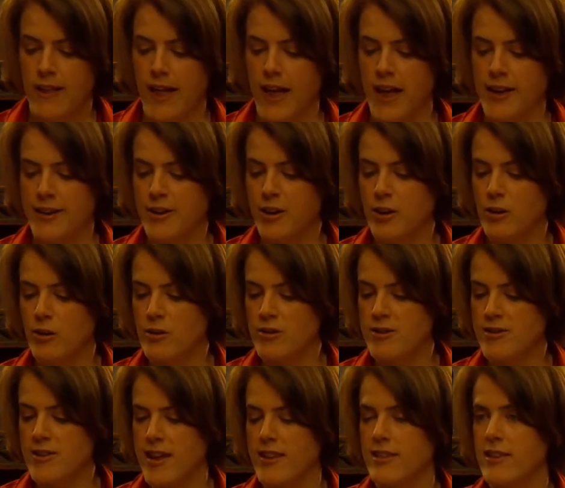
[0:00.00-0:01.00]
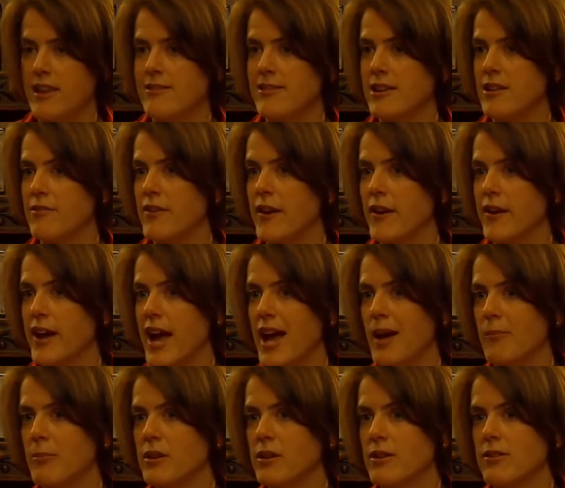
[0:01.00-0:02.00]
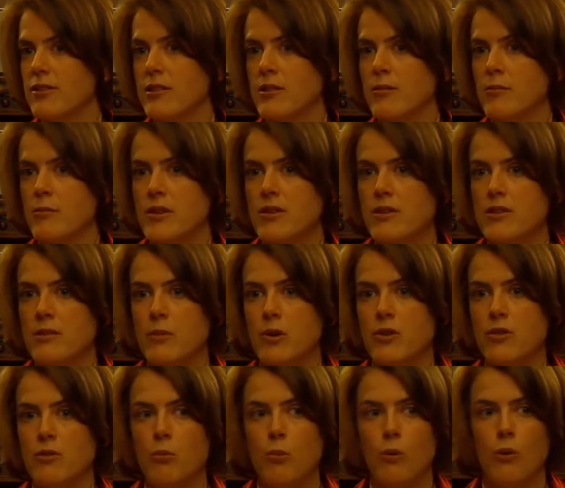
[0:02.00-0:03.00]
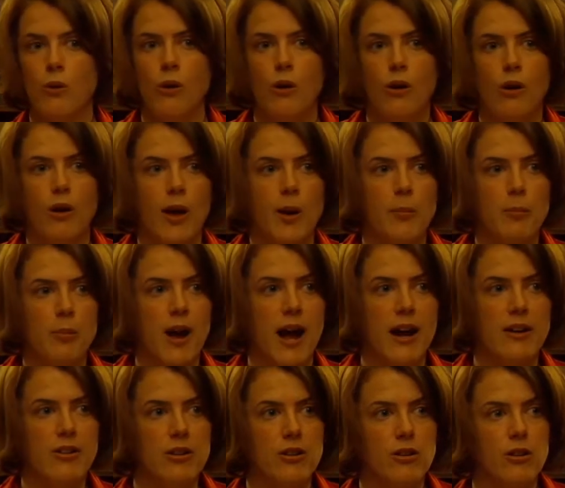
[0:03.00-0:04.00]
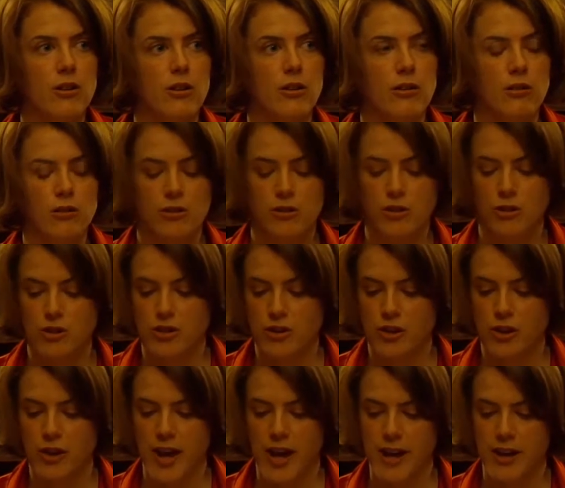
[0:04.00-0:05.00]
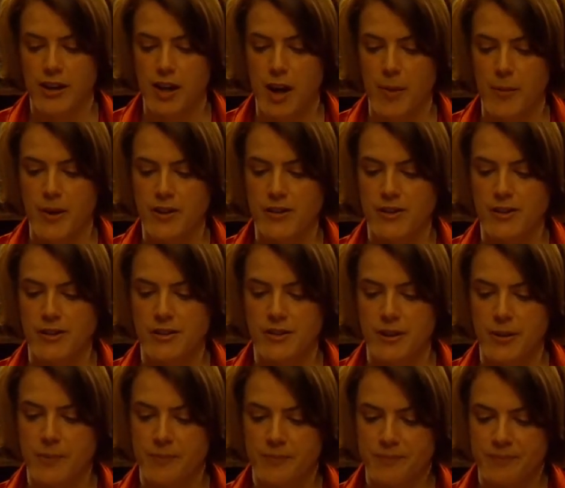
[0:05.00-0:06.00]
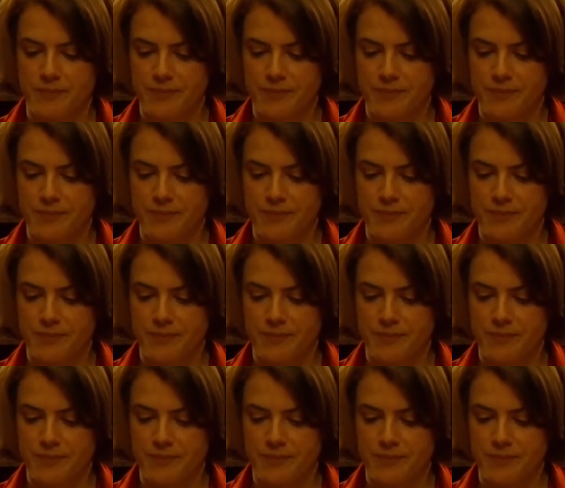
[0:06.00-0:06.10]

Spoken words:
and it holds that laissez-faire capitalism is the most moral and practical social and economic system.